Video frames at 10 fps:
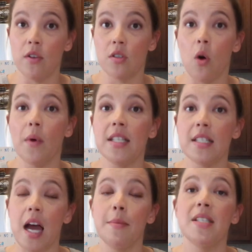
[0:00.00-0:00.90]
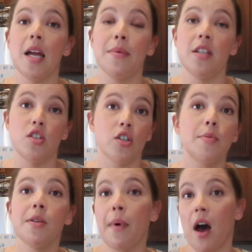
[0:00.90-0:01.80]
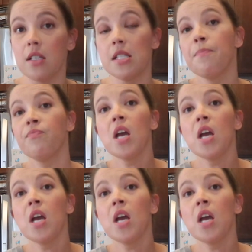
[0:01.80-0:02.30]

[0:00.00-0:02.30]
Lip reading: There's always a timestamp in the description box